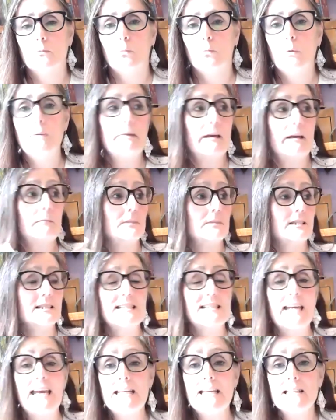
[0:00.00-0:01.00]
We make
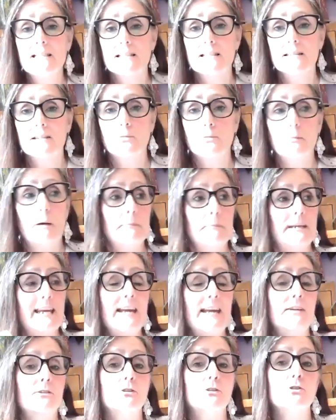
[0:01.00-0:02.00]
mistakes. There might
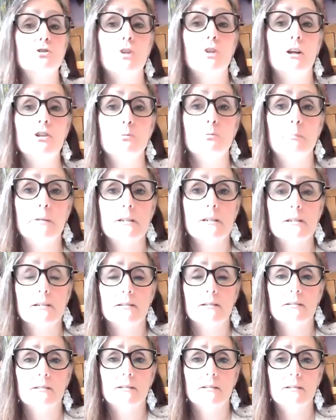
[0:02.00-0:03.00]
be error judgment,
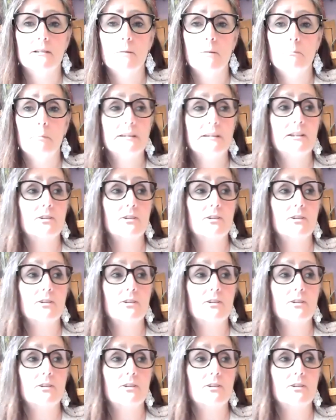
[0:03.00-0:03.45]
but